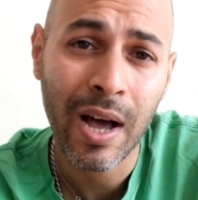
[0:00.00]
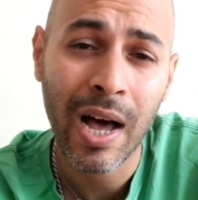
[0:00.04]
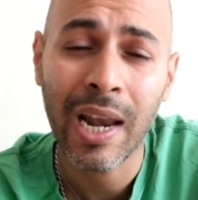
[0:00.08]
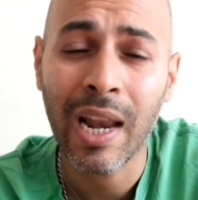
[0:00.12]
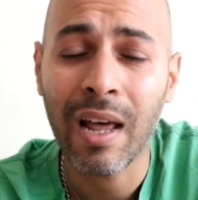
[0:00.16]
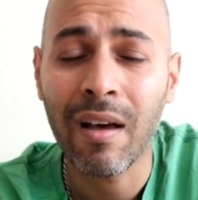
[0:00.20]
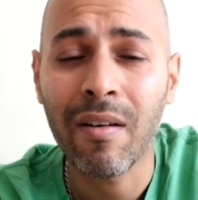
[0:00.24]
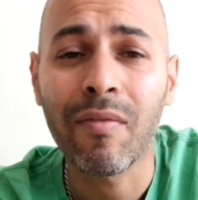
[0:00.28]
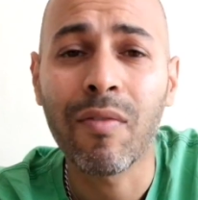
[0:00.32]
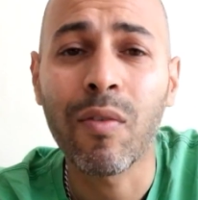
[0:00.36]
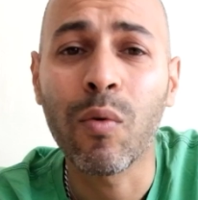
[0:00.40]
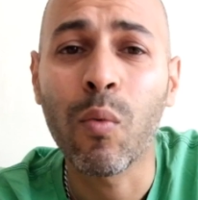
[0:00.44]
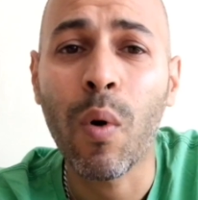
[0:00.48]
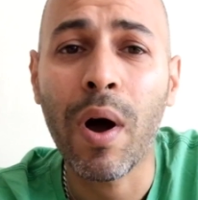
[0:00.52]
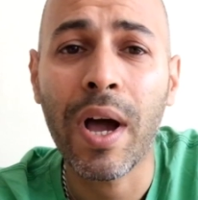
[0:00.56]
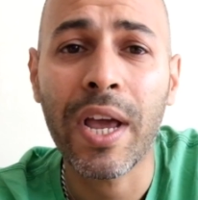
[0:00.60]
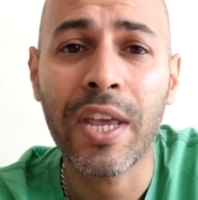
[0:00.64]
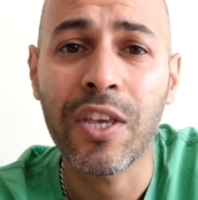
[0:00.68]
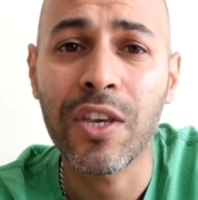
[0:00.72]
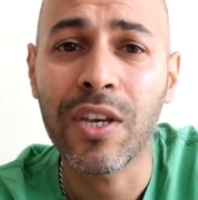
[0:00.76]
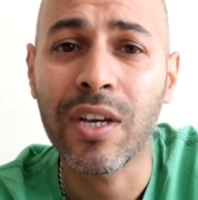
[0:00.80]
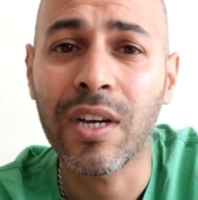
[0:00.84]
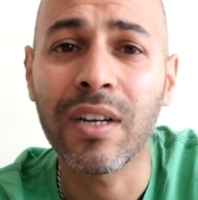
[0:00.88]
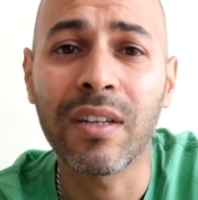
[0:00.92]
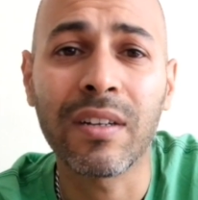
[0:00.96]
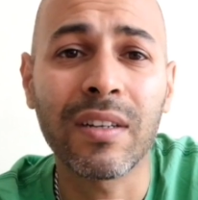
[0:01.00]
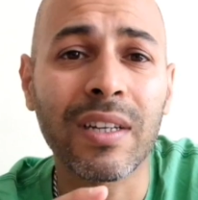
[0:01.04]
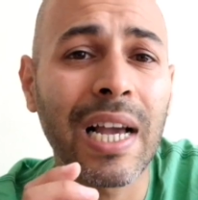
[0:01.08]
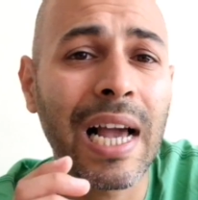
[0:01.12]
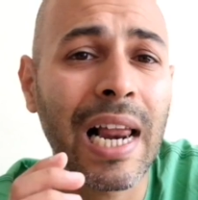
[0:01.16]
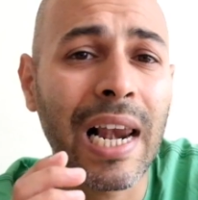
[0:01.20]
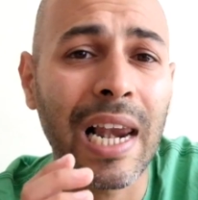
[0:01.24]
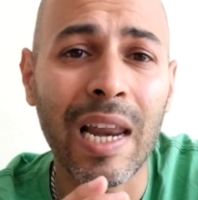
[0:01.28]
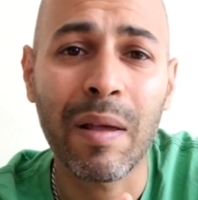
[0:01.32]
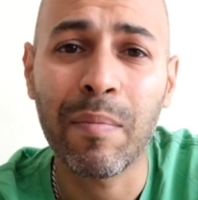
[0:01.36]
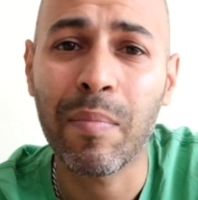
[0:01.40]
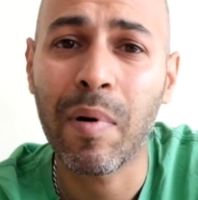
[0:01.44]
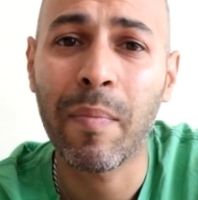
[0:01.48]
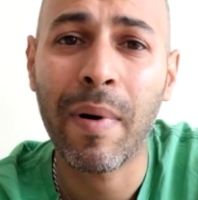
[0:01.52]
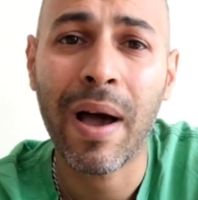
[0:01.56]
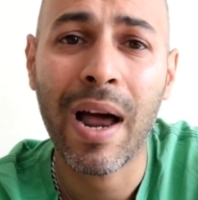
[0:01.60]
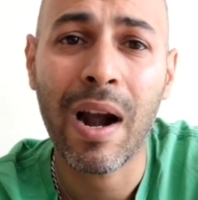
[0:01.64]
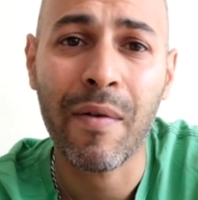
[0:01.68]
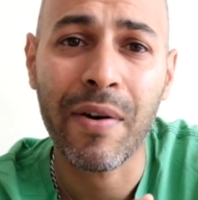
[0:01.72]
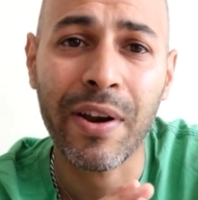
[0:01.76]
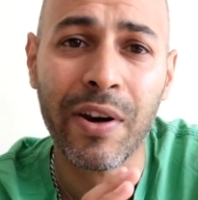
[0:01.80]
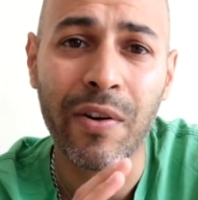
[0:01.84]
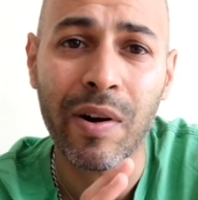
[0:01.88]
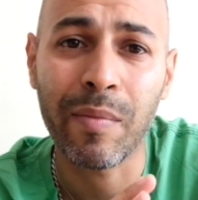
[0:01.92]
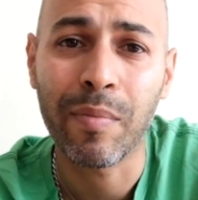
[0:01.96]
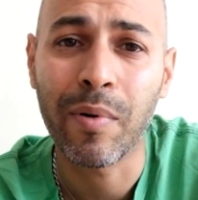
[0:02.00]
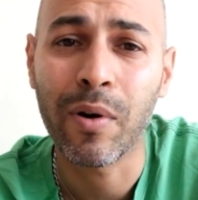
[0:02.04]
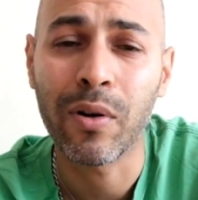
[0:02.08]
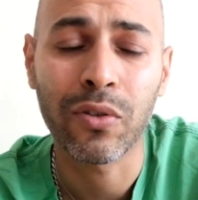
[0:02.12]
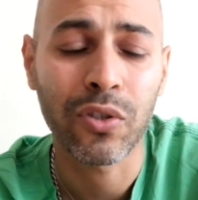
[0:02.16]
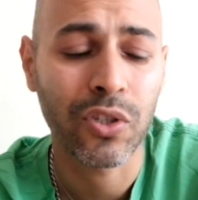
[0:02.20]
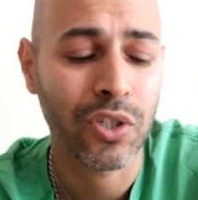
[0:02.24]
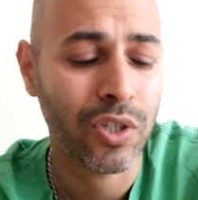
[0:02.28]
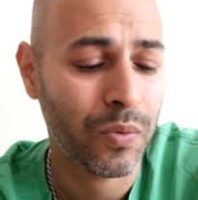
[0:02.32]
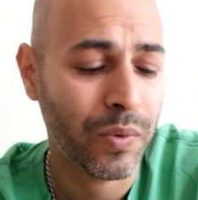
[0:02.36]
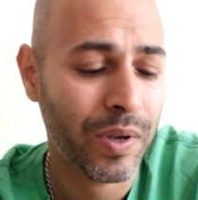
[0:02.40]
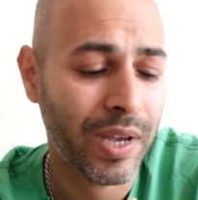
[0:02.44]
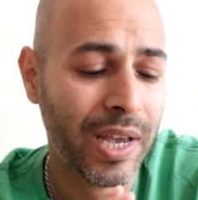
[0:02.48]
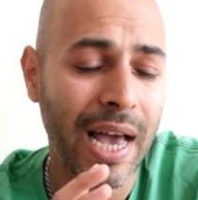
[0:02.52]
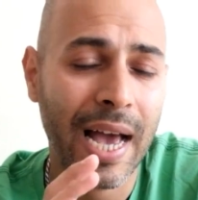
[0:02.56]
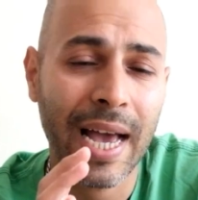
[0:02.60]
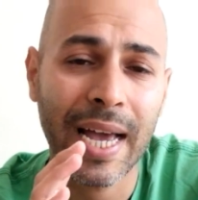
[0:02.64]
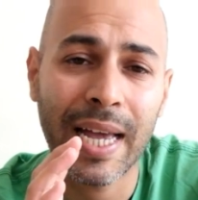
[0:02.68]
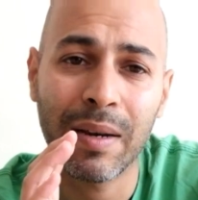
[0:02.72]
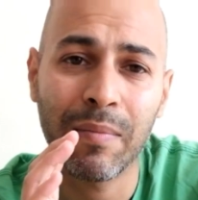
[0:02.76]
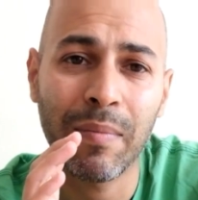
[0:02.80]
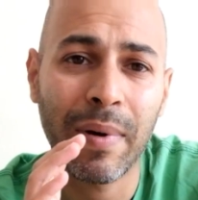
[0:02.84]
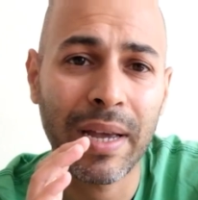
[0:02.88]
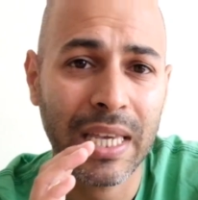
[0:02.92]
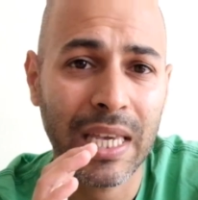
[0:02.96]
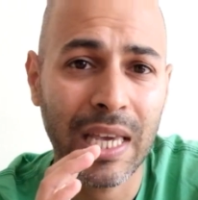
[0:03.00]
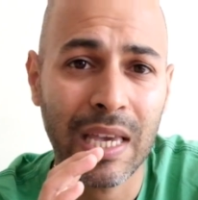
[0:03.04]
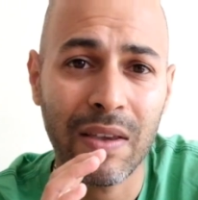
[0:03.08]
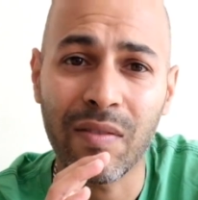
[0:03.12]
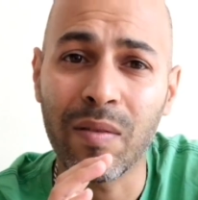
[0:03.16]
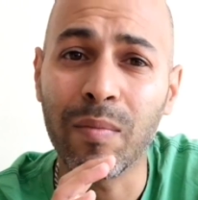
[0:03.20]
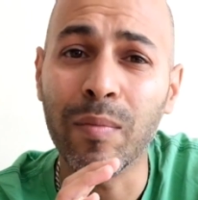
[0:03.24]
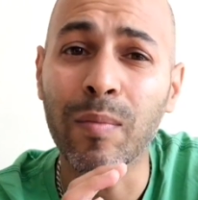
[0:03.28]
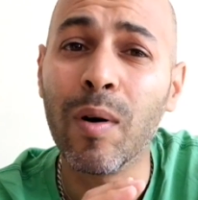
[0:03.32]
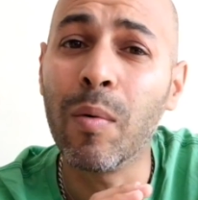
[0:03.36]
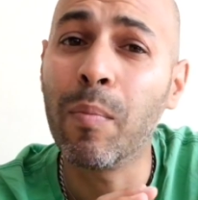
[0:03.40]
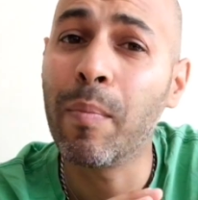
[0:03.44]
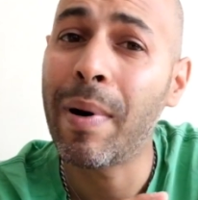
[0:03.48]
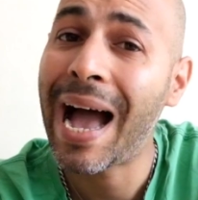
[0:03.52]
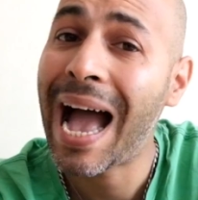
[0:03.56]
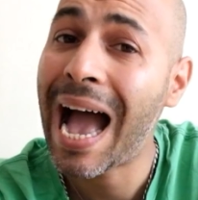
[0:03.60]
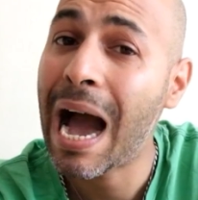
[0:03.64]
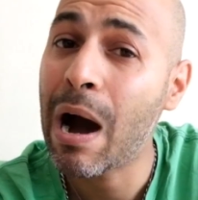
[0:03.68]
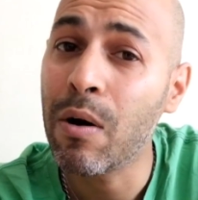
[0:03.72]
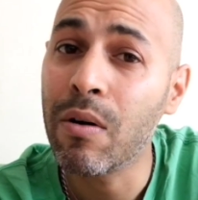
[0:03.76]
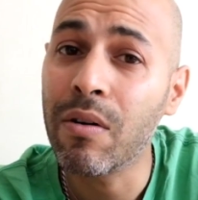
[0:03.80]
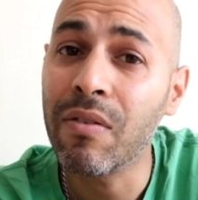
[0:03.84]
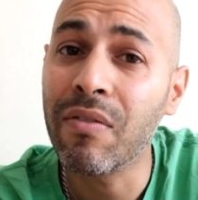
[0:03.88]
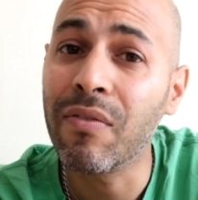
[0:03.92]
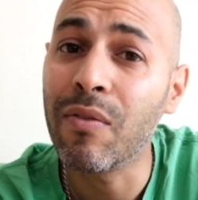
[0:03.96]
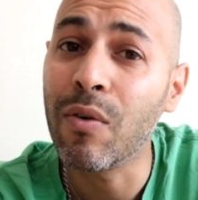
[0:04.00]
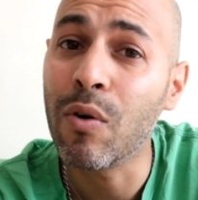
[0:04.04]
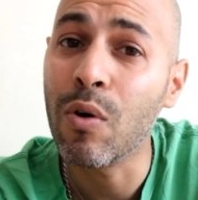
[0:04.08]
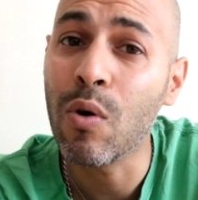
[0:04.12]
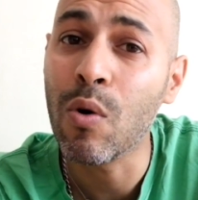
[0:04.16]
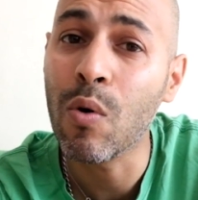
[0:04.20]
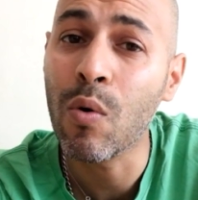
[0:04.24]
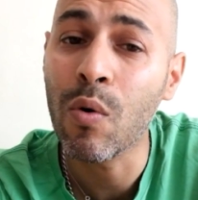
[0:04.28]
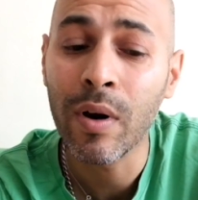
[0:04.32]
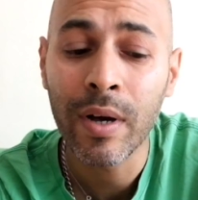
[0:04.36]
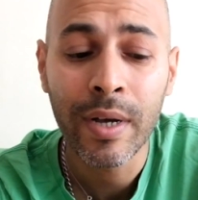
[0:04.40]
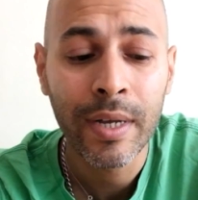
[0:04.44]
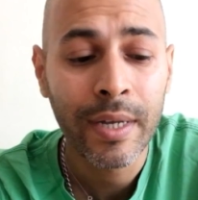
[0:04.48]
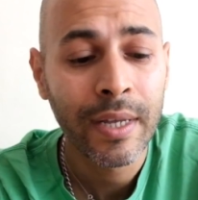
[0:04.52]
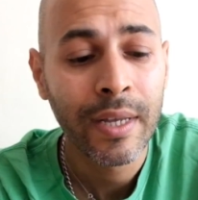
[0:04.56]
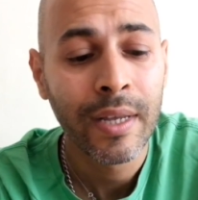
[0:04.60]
I love the way you can clip a battery grip onto it and make it even more powerful.